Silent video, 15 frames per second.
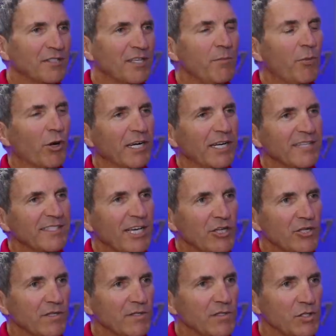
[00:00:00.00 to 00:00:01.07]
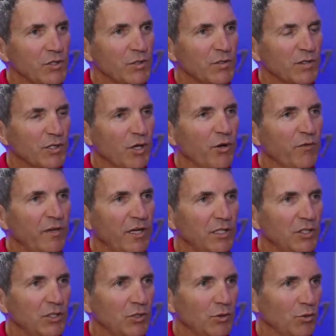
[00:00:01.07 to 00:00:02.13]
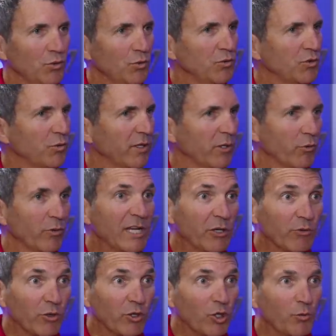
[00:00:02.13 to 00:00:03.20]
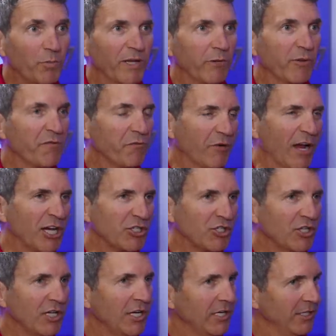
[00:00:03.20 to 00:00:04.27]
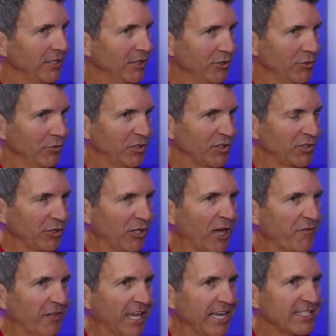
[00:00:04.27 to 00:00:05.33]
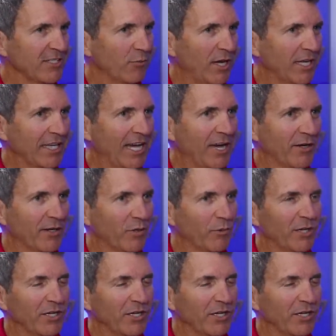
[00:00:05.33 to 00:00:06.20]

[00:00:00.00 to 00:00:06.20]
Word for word: some organizations used COVID to sort of regroup and refresh. Did you just turn off the lights and walk out? Or